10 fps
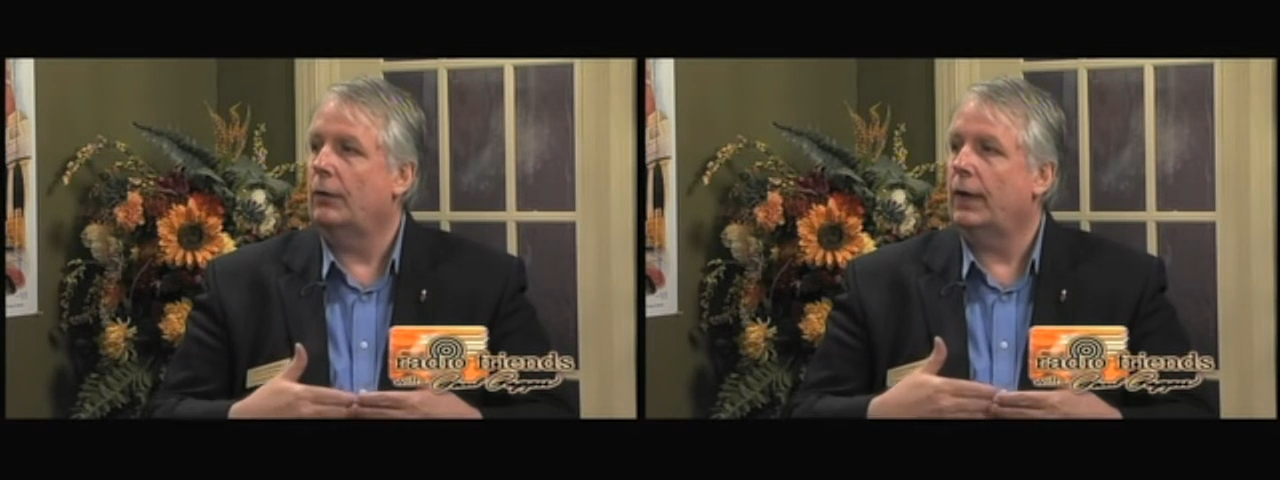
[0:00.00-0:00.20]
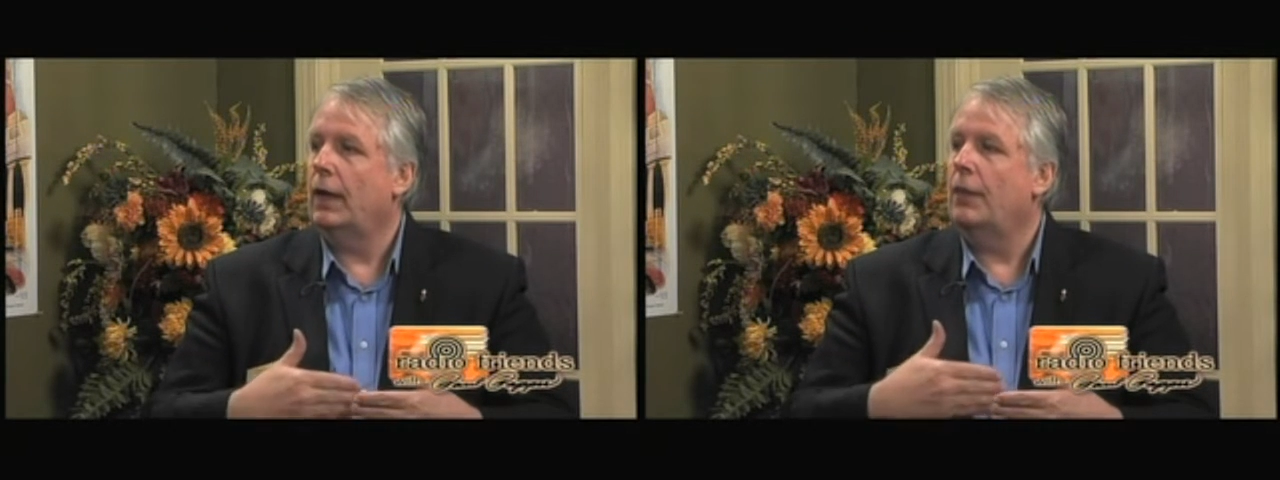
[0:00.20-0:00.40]

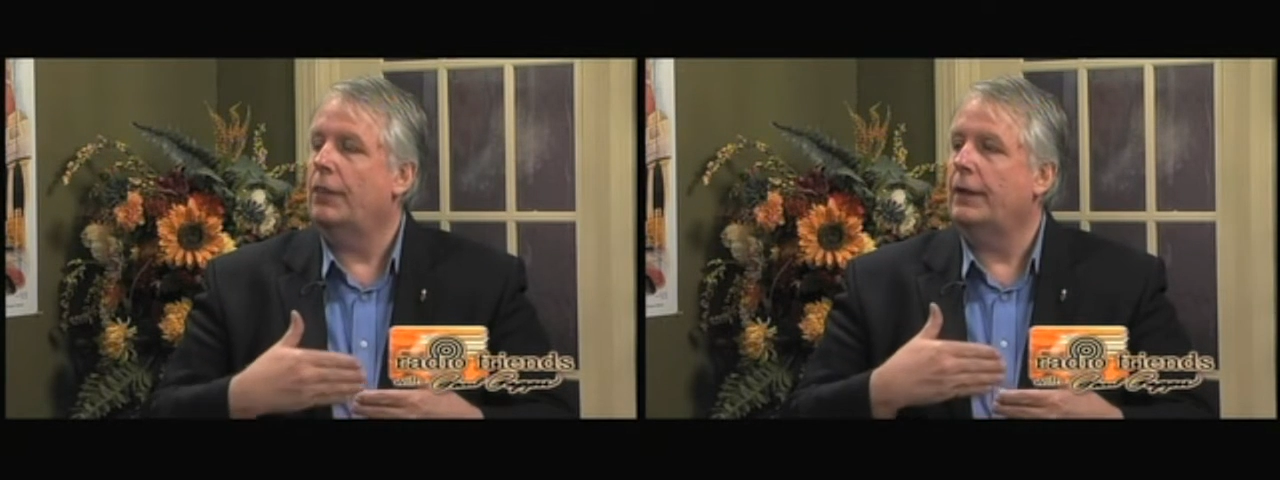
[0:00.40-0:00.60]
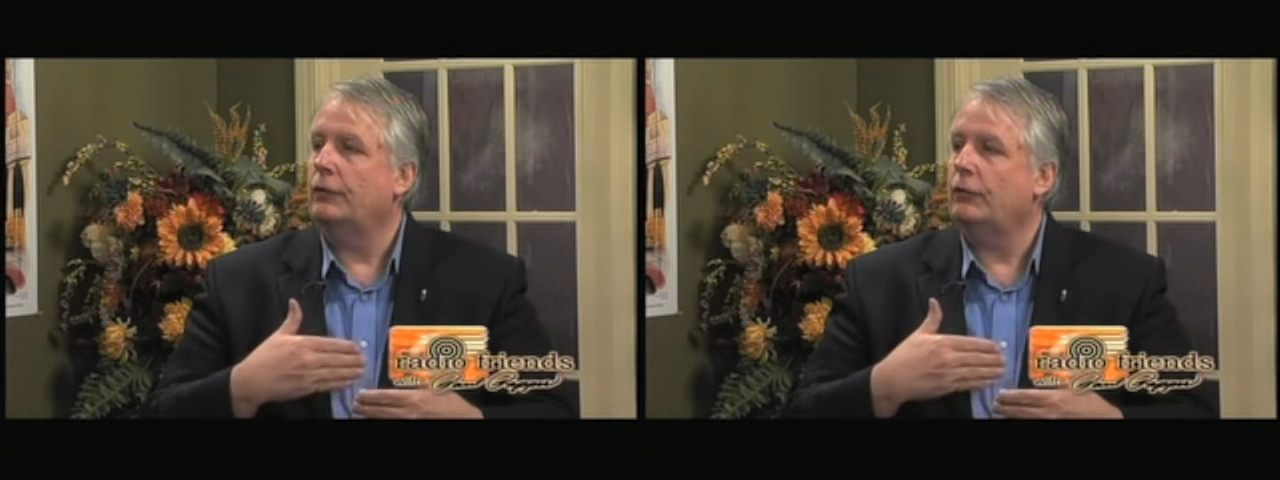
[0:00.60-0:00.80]
okay,
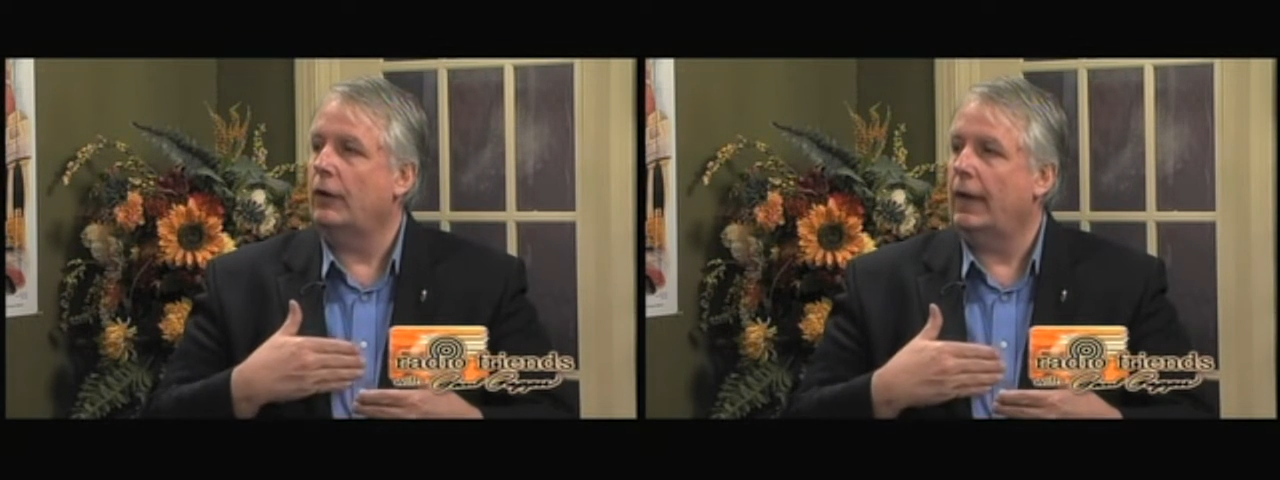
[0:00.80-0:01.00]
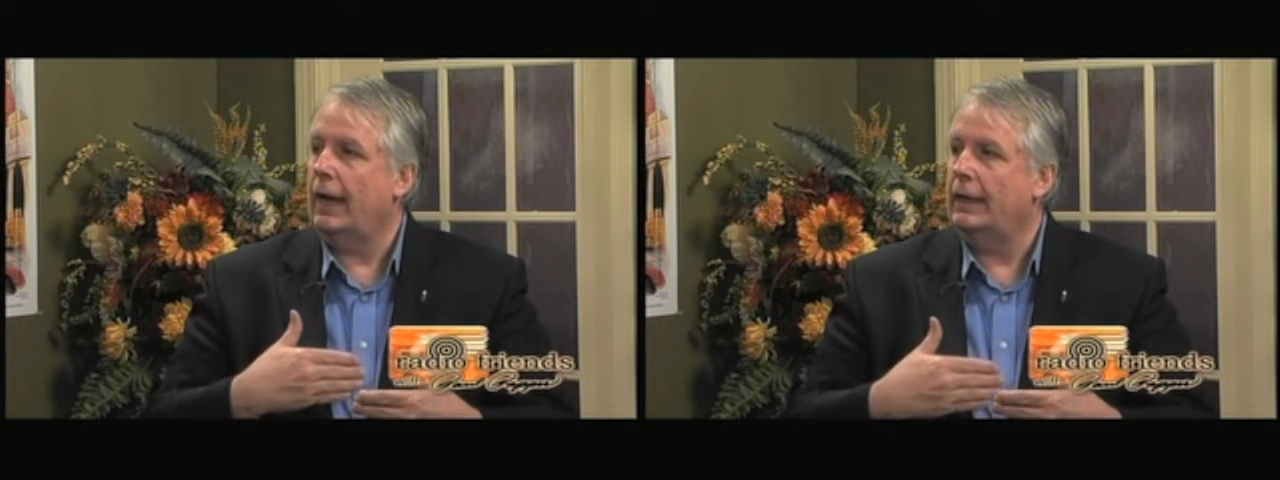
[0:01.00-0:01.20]
then
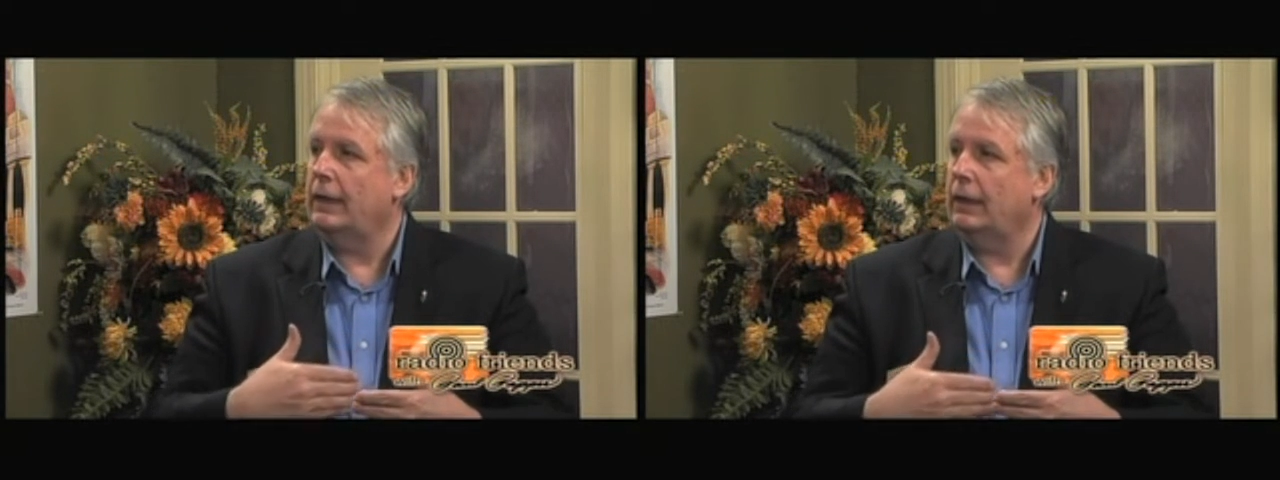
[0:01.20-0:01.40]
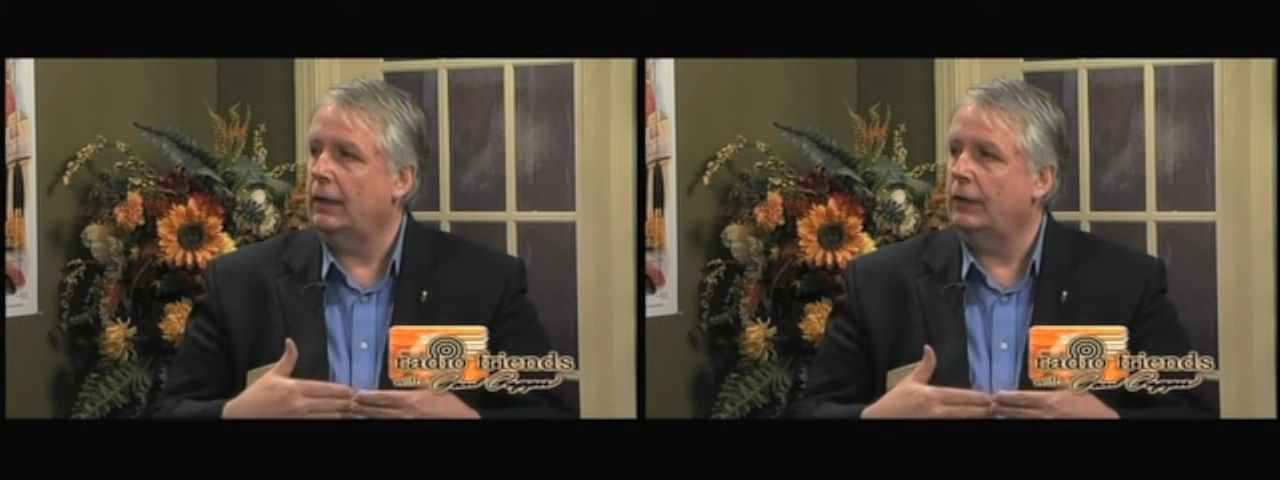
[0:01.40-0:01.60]
start
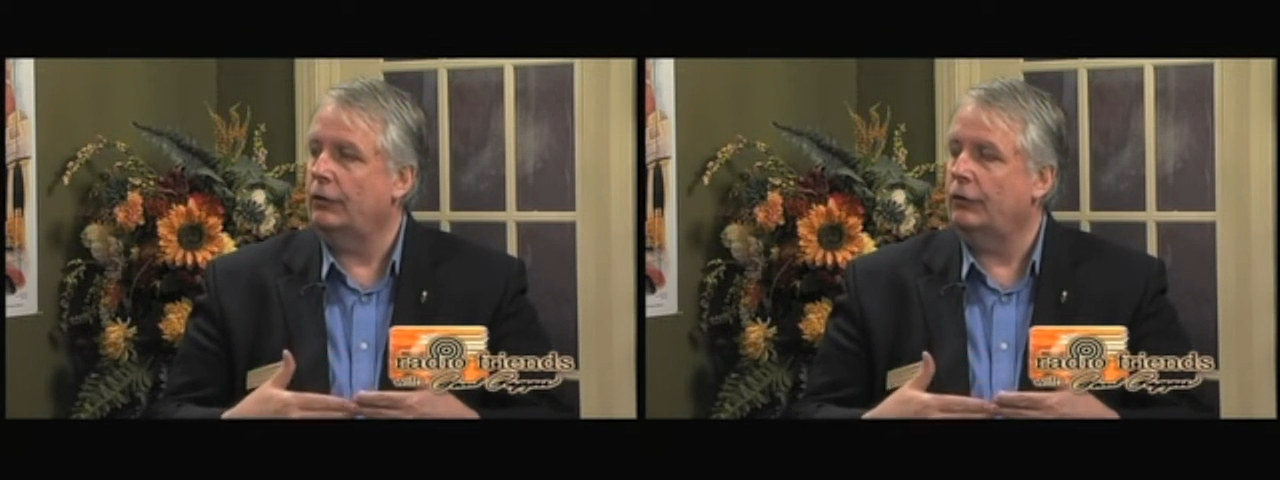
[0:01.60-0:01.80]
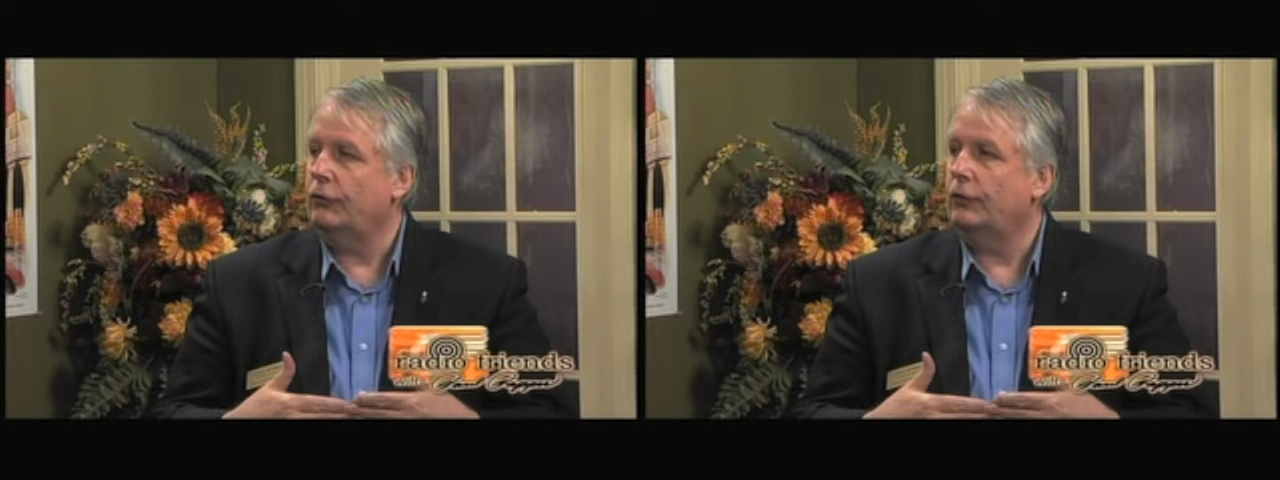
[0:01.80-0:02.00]
adding in
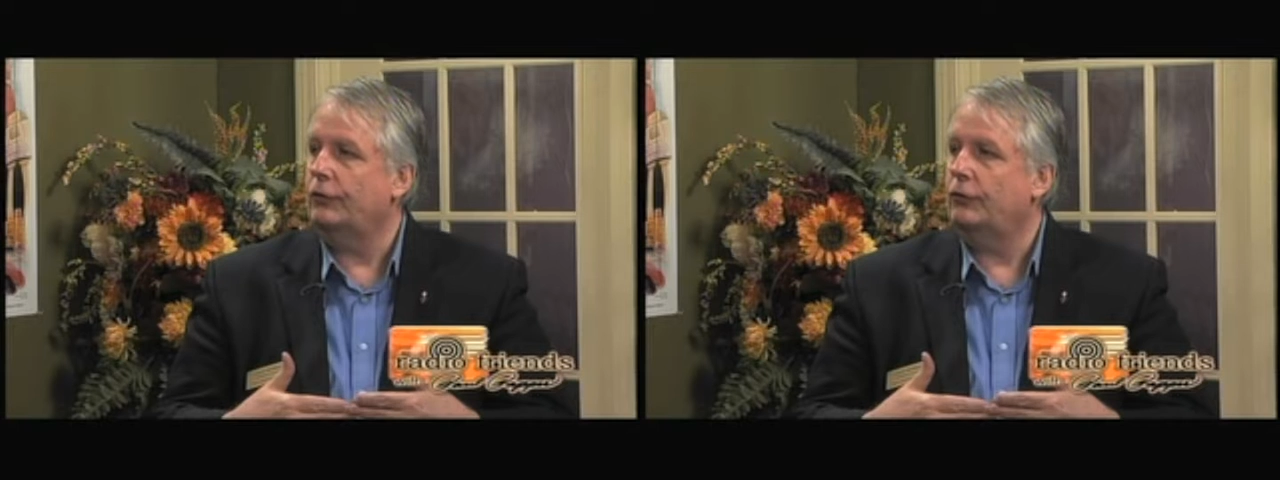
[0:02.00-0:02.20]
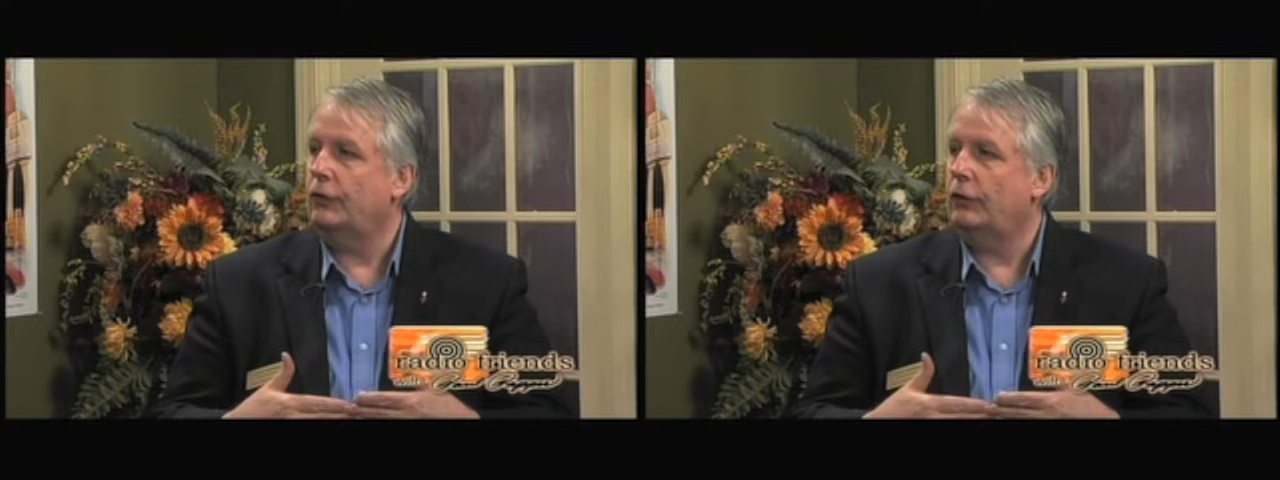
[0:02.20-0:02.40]
additional
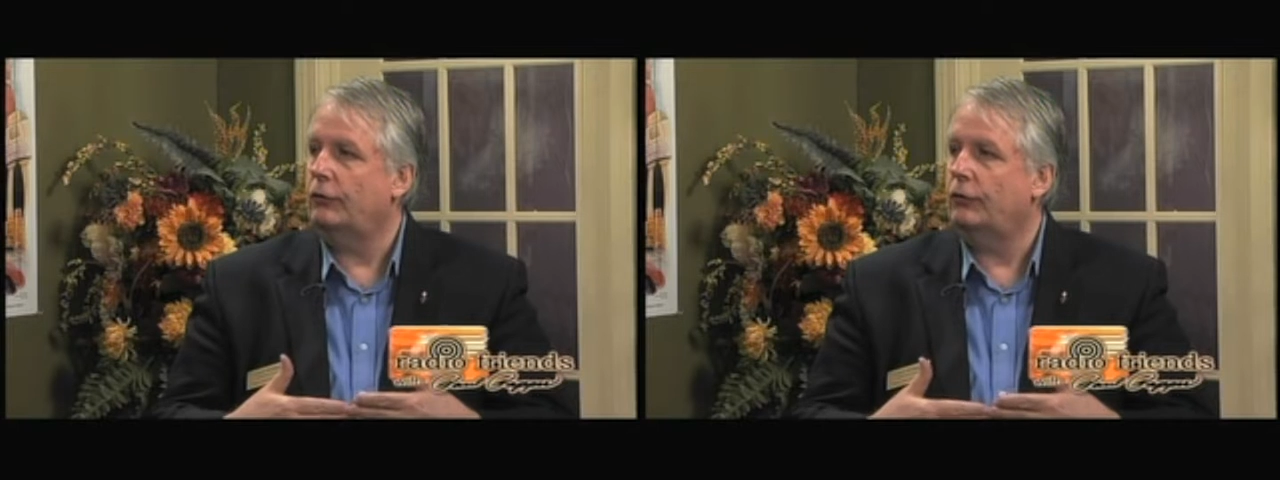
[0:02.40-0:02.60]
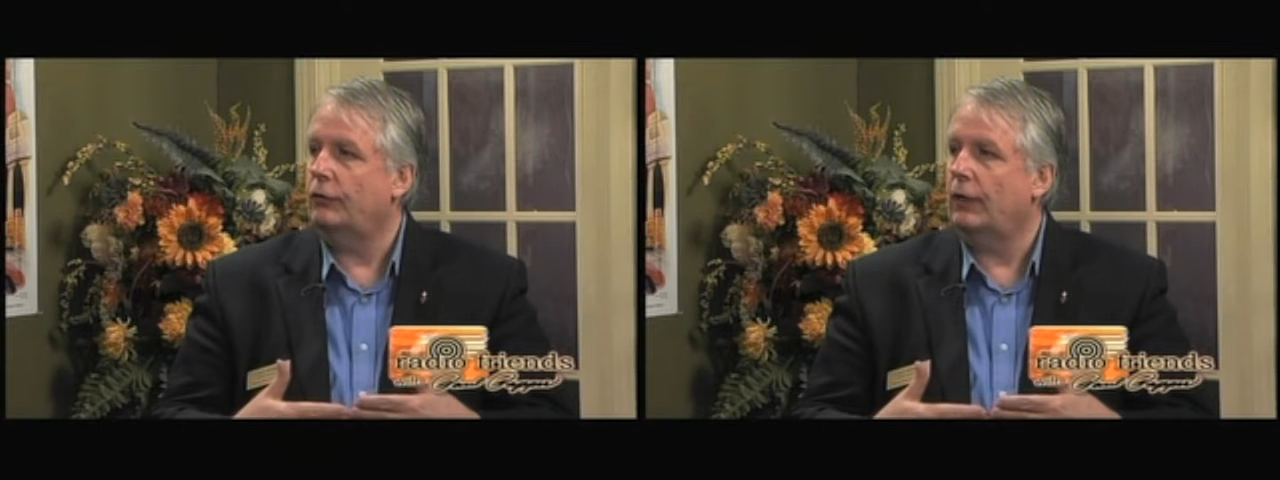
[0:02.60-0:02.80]

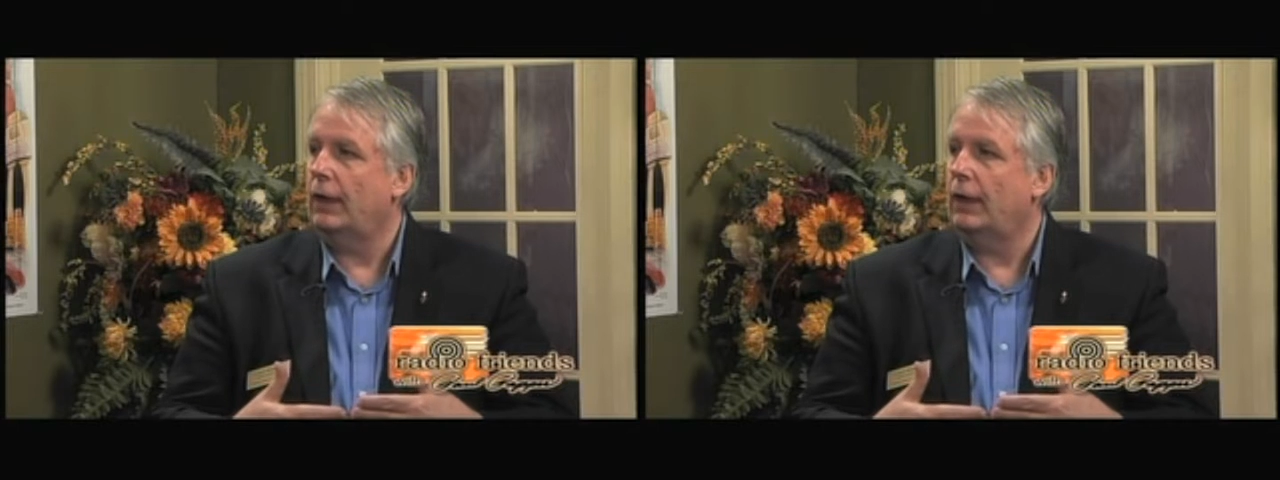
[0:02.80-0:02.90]
suggestions.